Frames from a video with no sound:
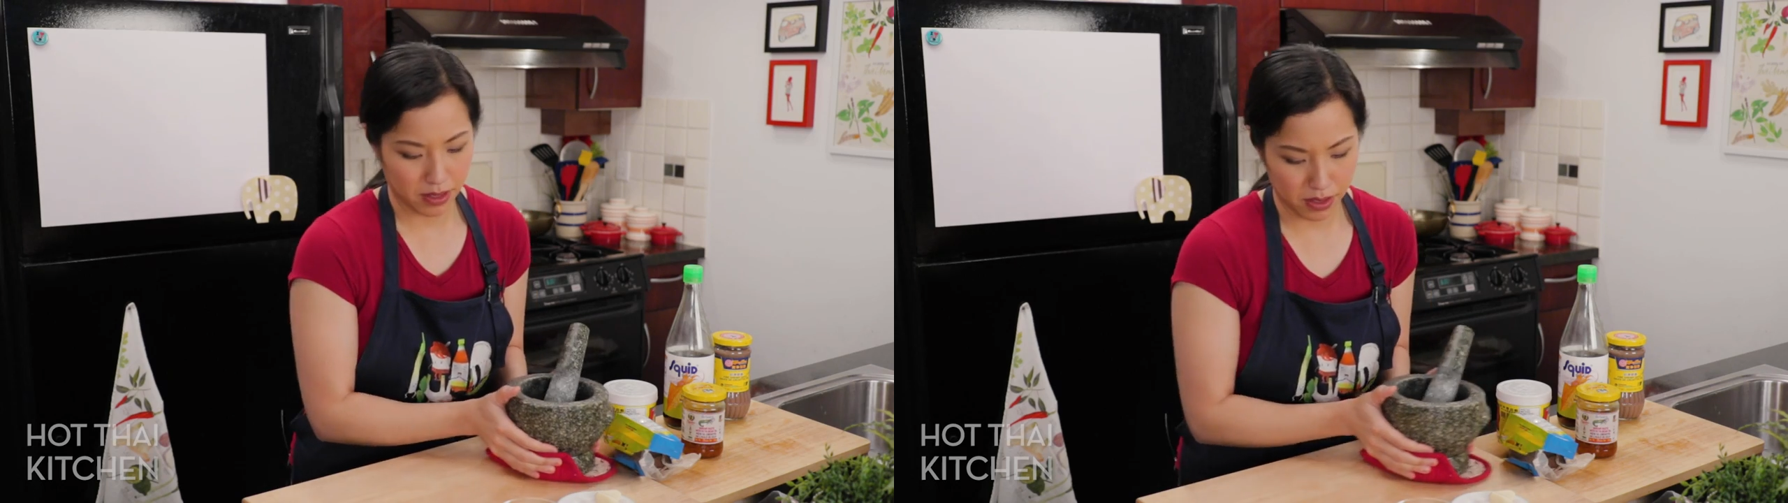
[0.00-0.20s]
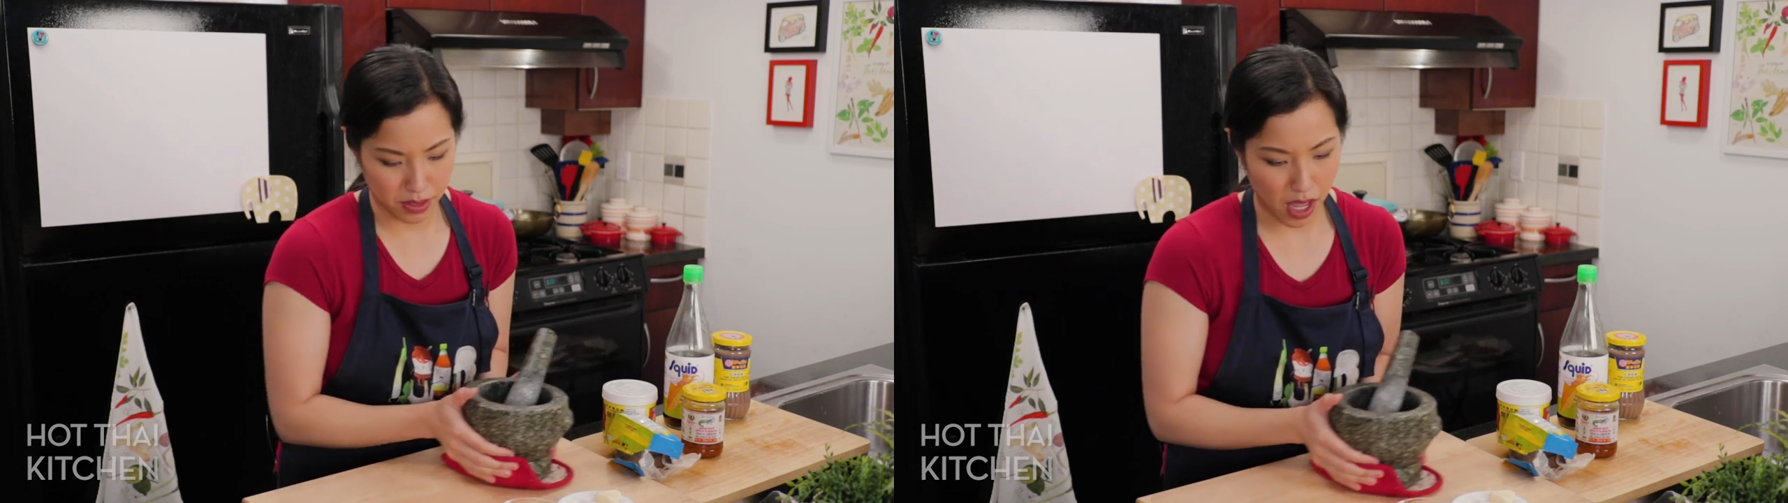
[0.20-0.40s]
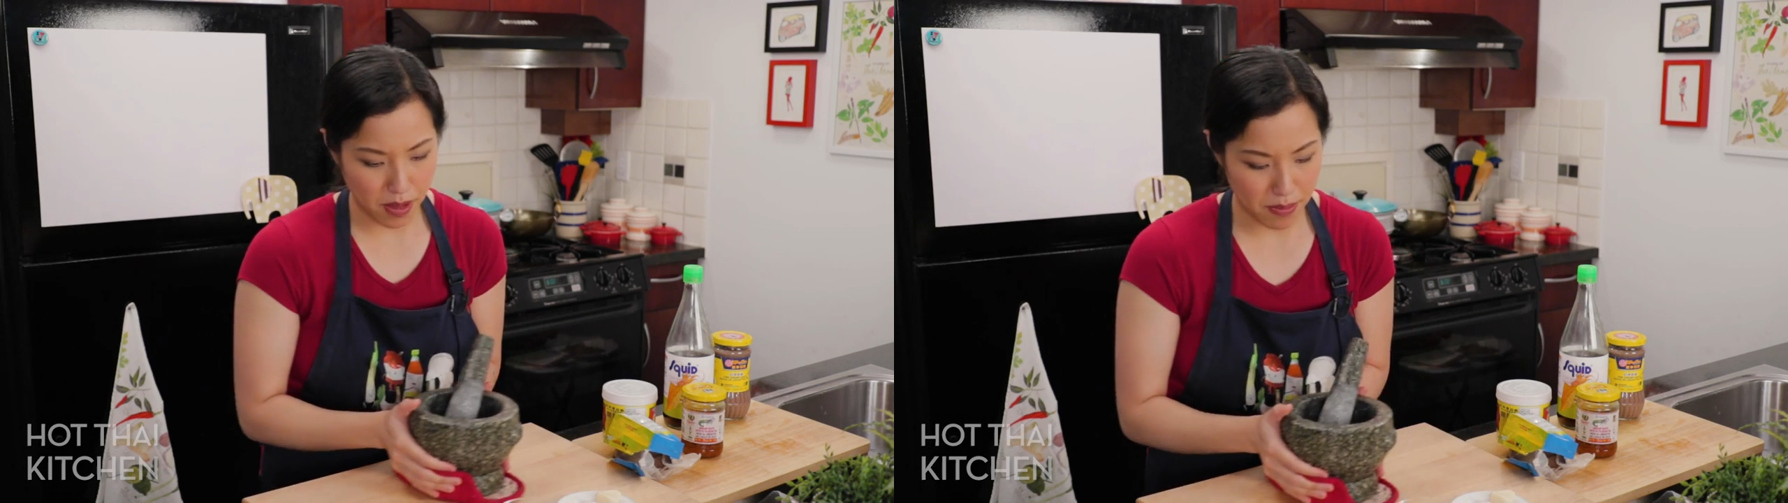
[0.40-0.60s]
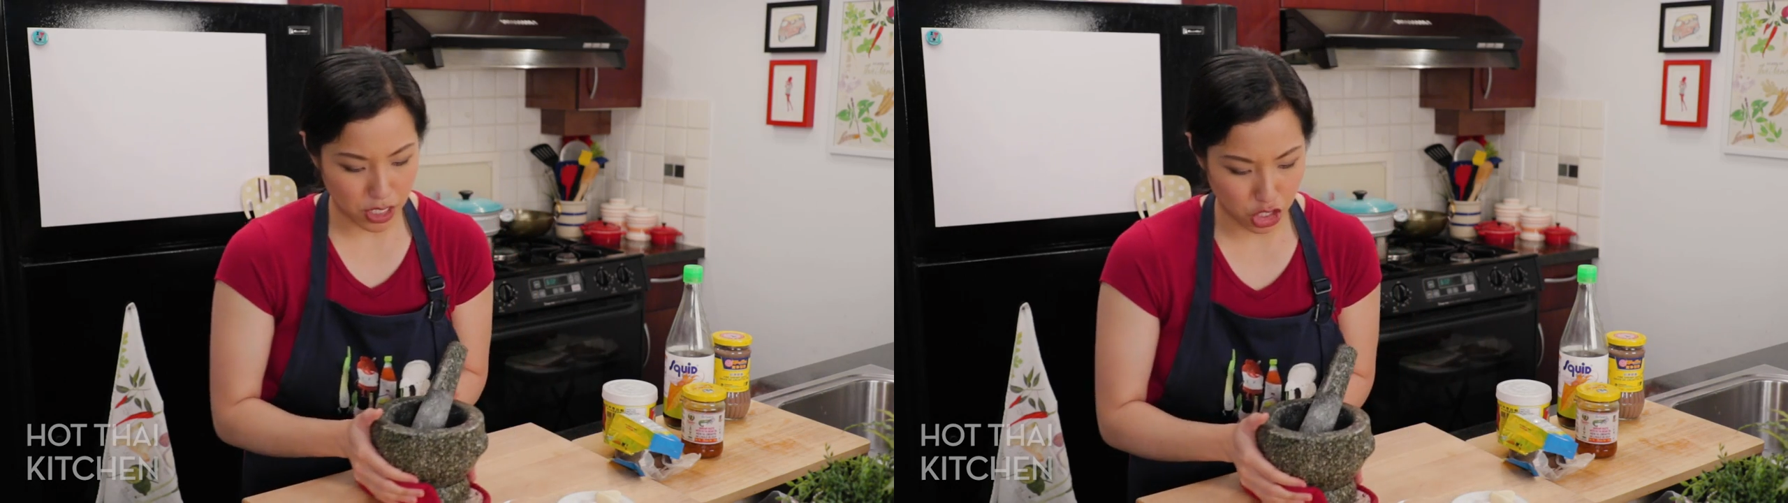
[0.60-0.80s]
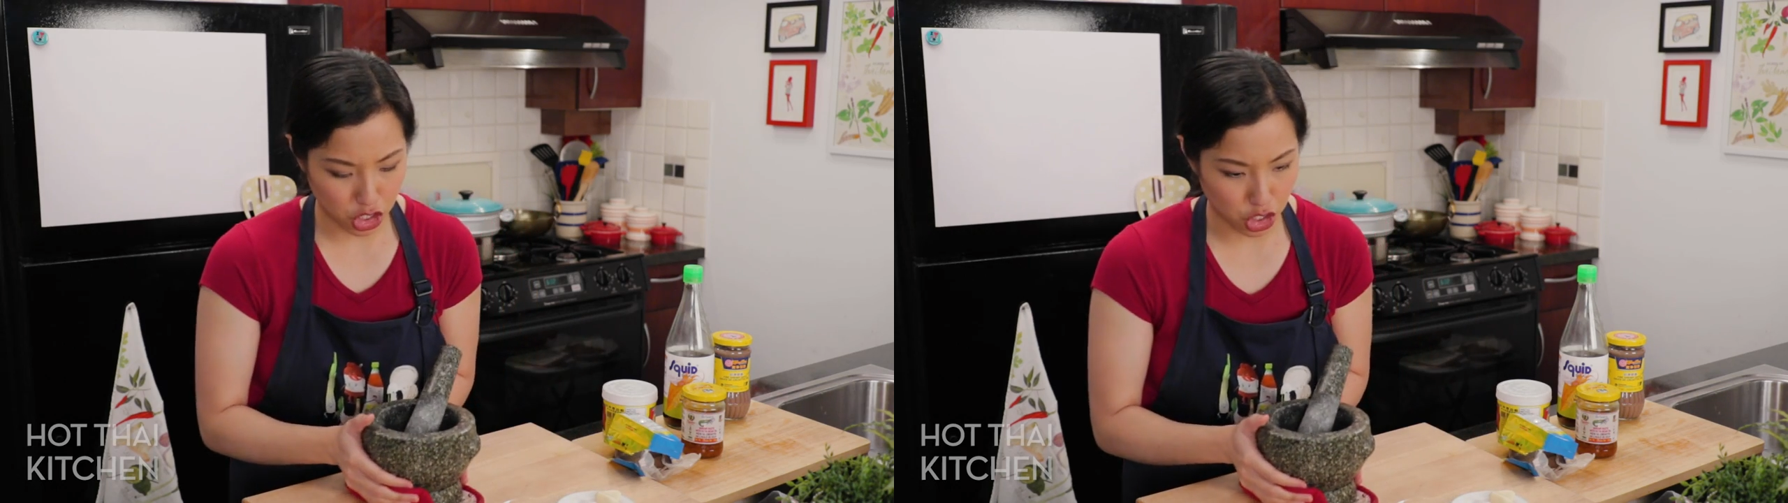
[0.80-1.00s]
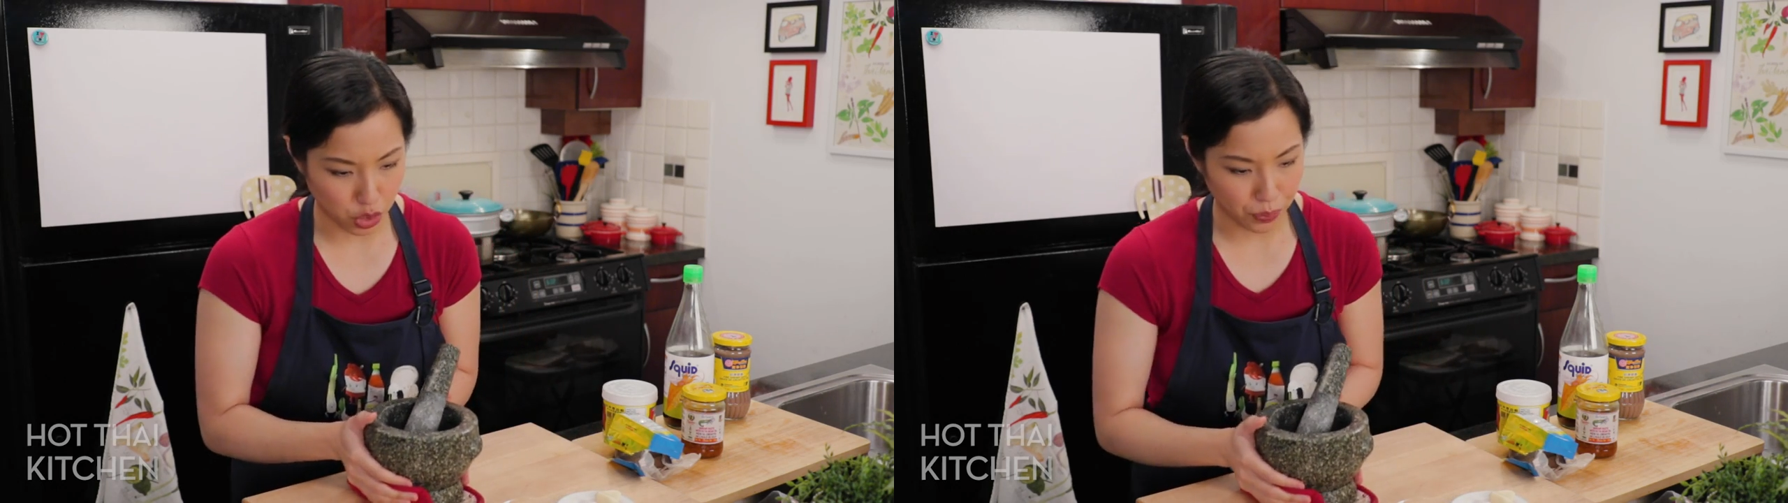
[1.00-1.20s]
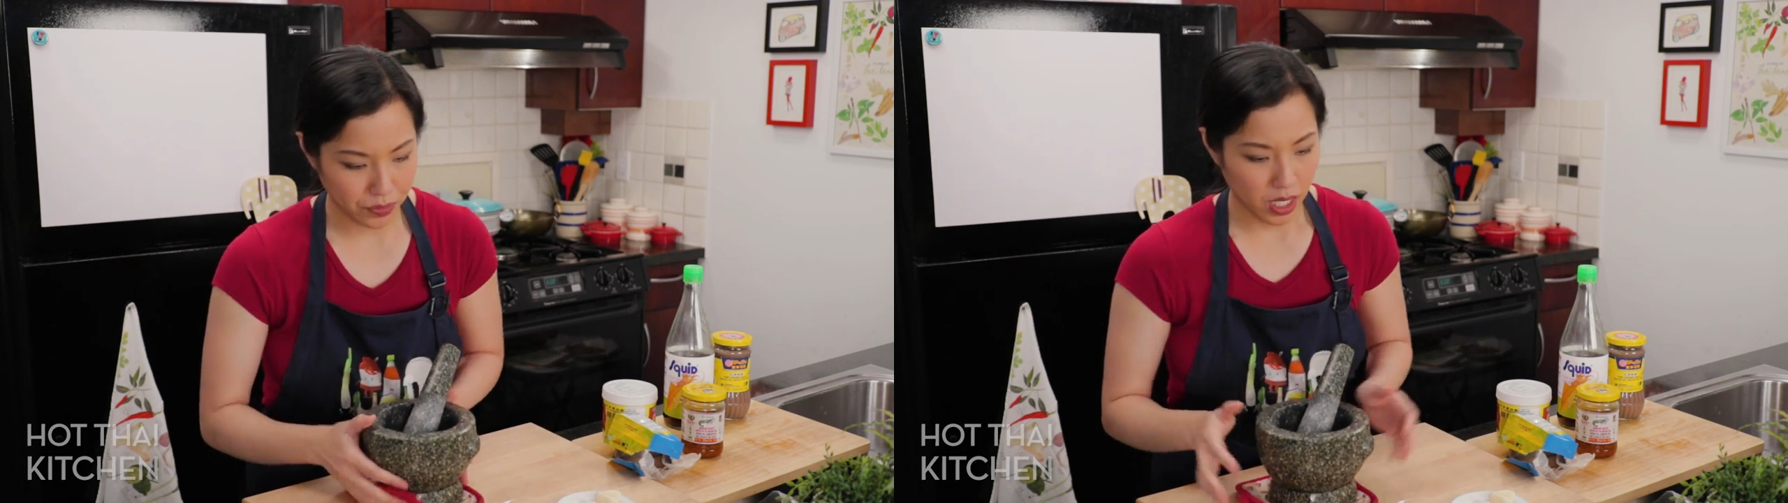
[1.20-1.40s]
There's not much to do.